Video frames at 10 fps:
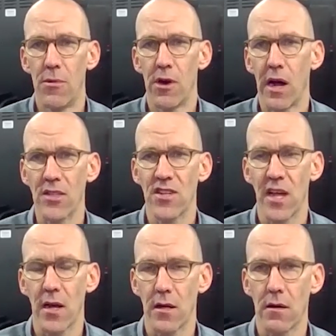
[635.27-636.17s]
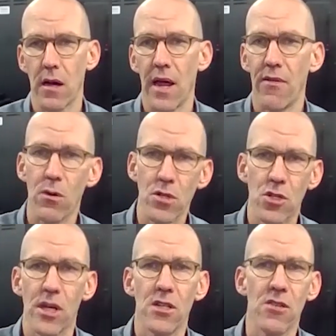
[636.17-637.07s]
They're outstanding. And then as
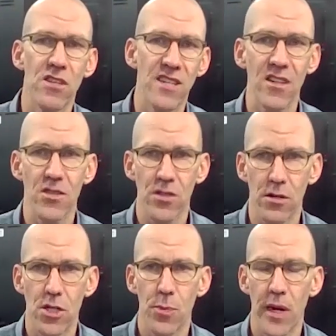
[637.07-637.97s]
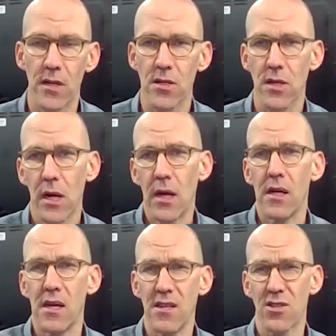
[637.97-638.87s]
you get into the data center space,
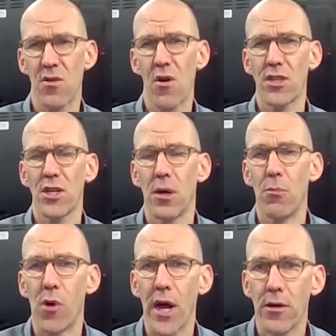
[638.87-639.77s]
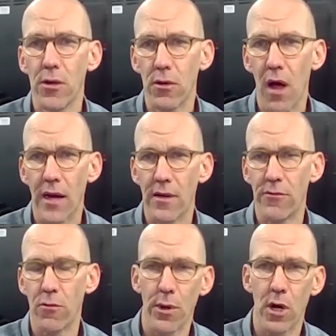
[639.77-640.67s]
Eaton's launching a brand new line of
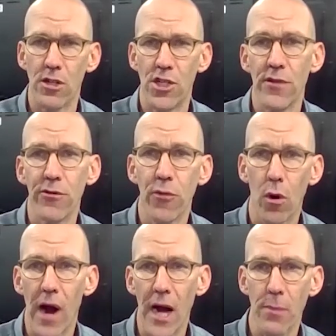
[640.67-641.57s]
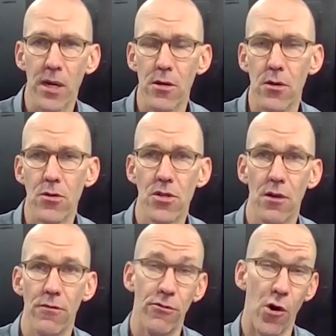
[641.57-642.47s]
what we call G4 rack PDUs that
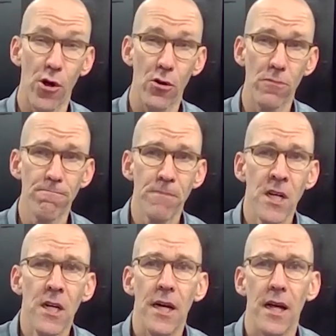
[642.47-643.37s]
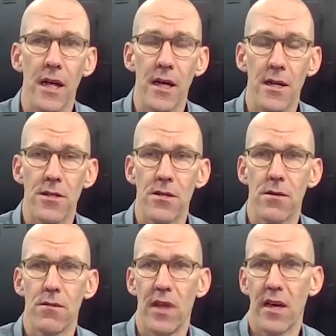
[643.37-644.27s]
are vertical, and
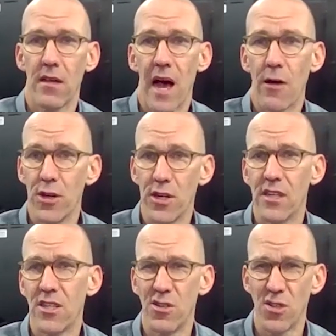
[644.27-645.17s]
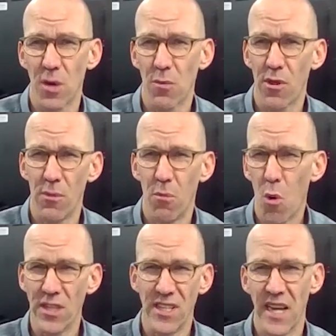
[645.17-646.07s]
they allow you to get into some of the
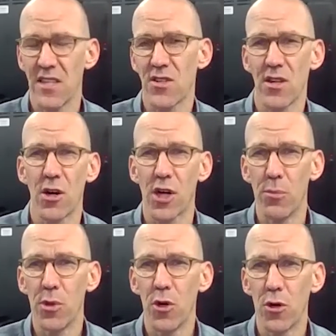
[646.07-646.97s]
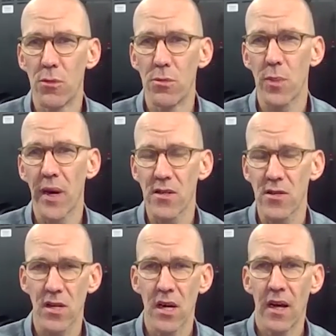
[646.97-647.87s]
more data center computer room
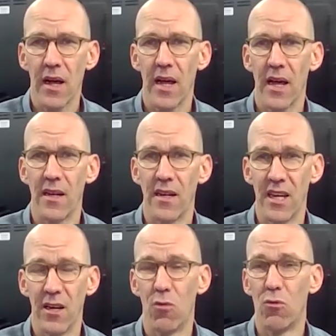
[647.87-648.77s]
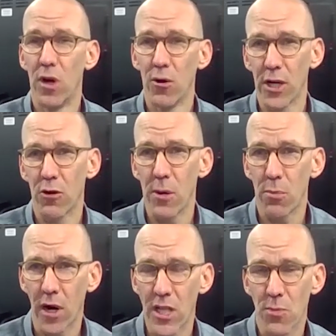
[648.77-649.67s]
space and hit really great
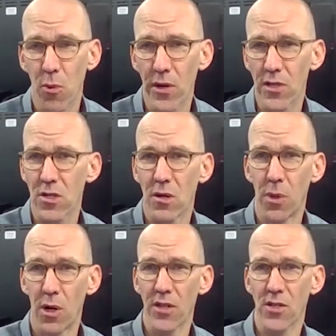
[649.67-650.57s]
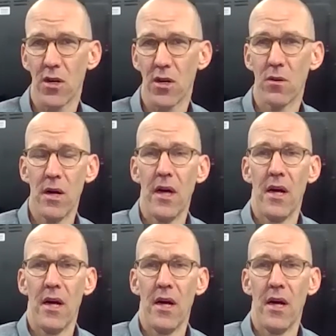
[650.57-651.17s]
price points, but also